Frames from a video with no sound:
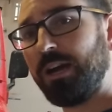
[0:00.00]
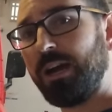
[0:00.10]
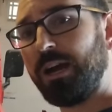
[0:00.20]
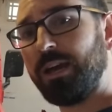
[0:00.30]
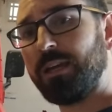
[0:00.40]

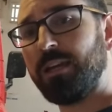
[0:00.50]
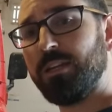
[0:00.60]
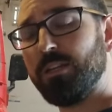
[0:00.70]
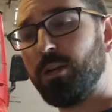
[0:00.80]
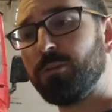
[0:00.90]
I
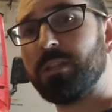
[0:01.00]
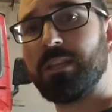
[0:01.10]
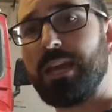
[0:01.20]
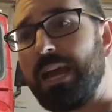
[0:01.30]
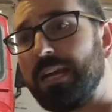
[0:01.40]
had known that
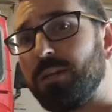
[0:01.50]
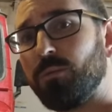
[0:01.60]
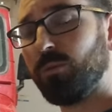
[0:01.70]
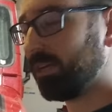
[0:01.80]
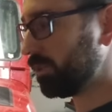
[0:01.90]
they had it
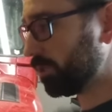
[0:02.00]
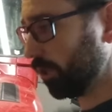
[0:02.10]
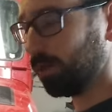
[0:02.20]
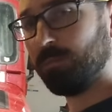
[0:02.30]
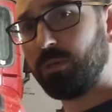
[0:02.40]
when I
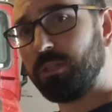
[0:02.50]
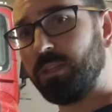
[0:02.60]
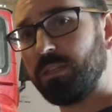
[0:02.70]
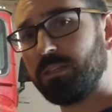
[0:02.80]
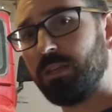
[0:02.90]
started building
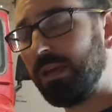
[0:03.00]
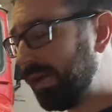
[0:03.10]
this.